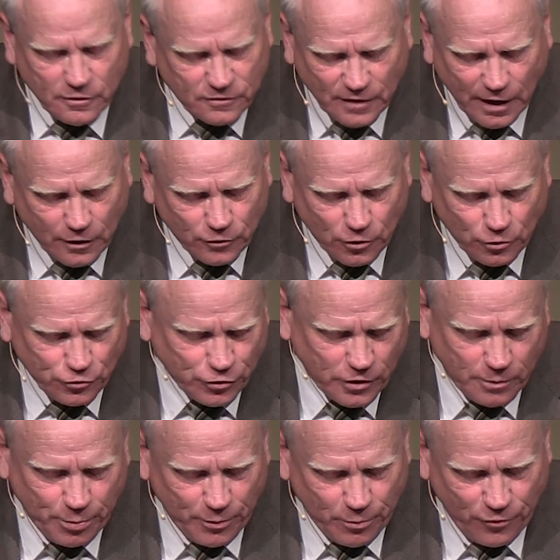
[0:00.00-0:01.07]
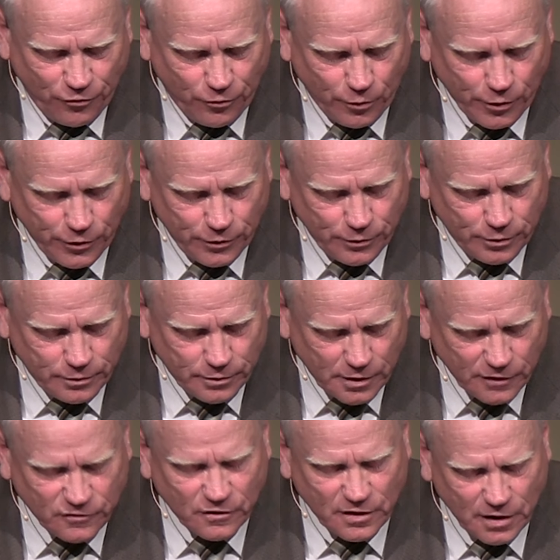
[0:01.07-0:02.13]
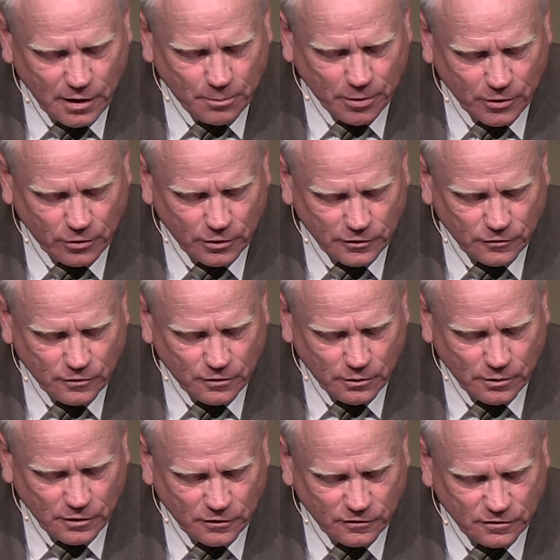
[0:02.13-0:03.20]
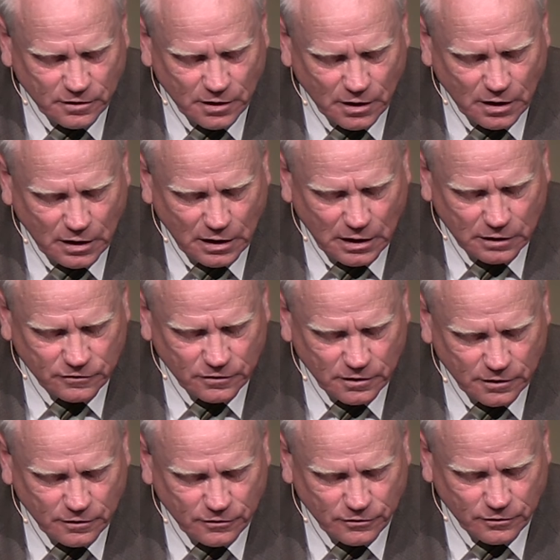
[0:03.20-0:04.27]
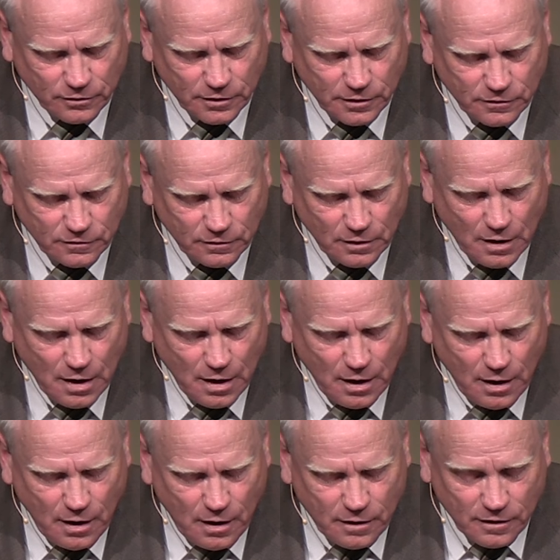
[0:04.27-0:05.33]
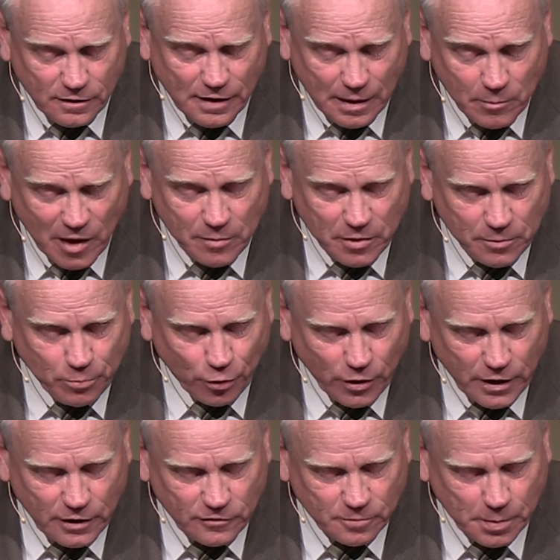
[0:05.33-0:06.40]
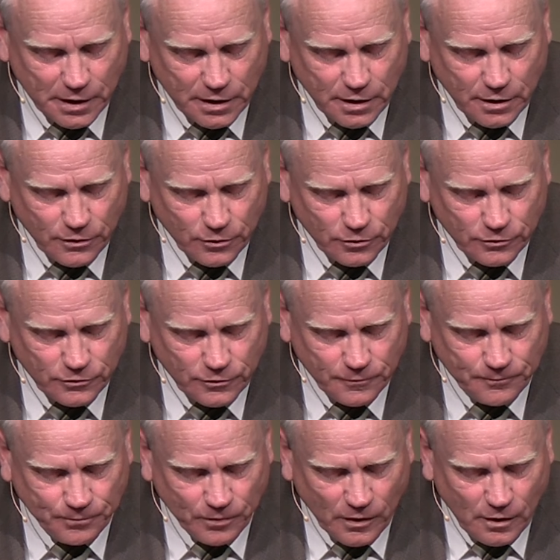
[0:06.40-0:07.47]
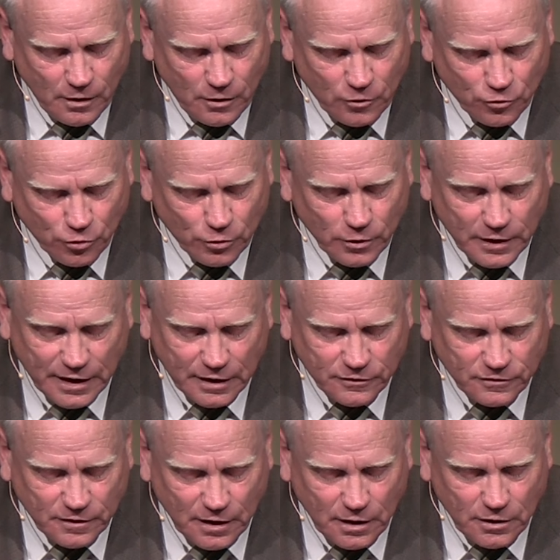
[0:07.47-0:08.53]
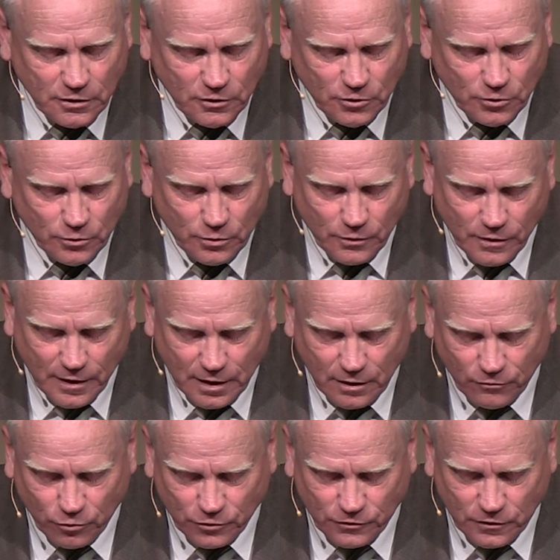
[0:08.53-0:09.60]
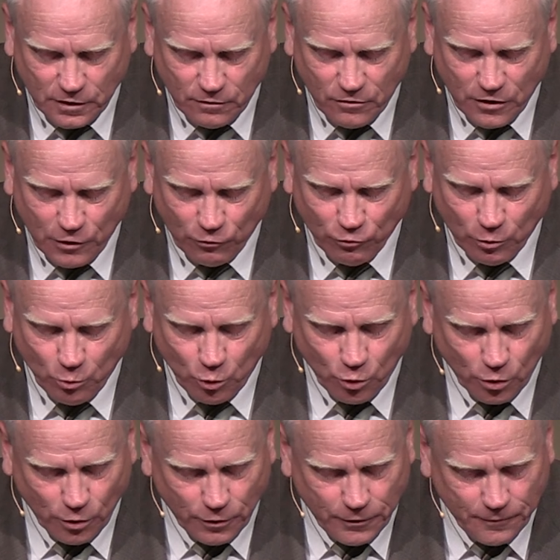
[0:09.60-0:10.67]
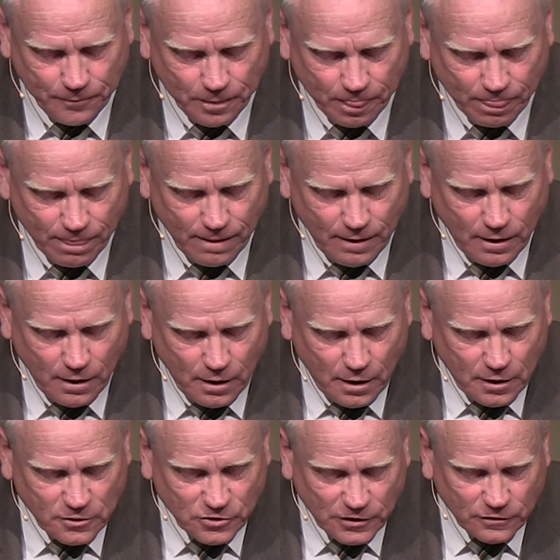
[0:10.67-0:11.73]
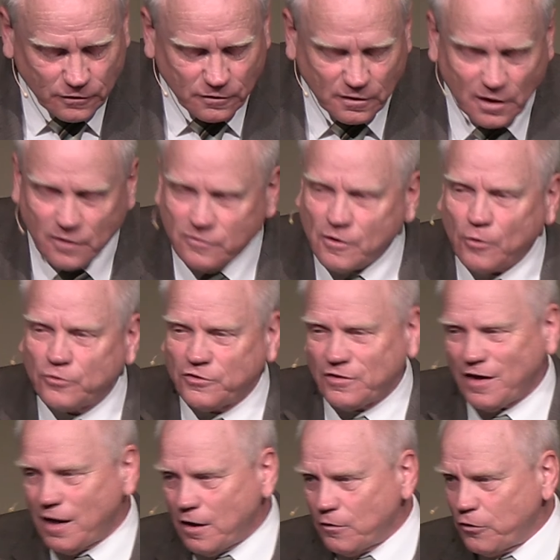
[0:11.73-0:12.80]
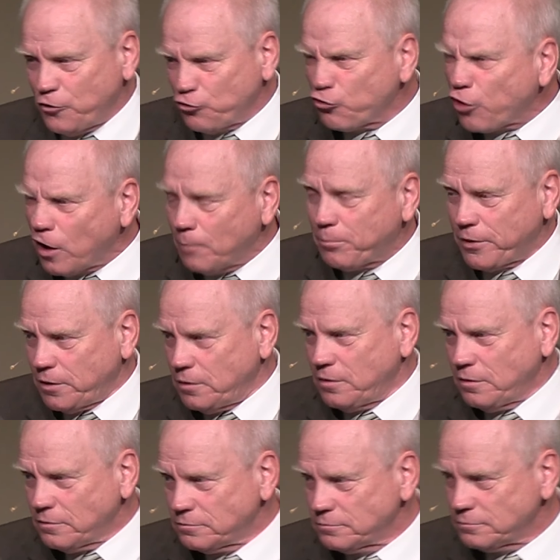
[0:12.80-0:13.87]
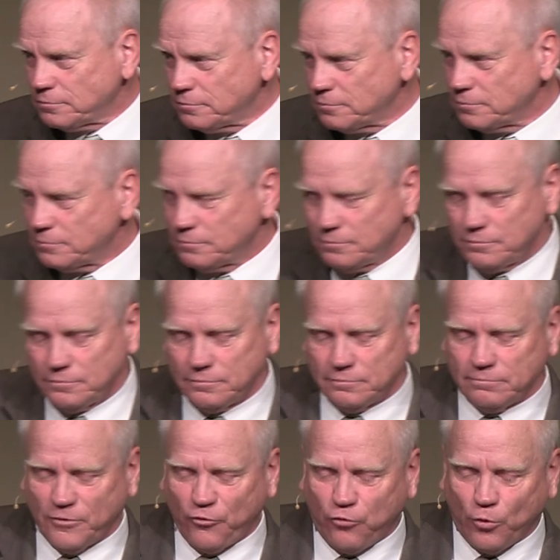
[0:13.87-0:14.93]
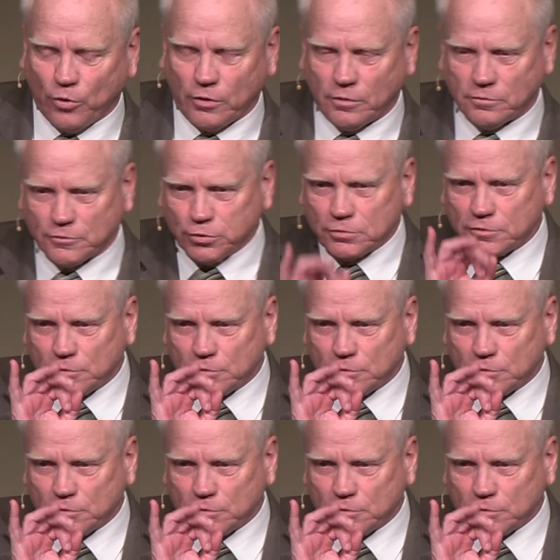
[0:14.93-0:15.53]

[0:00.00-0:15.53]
sound no trumpet before you, as the hypocrites do in the synagogues and in the streets, that they may be praised by others. Truly I say to you, they have received their reward. Jesus says, Don't sound the trumpet before you.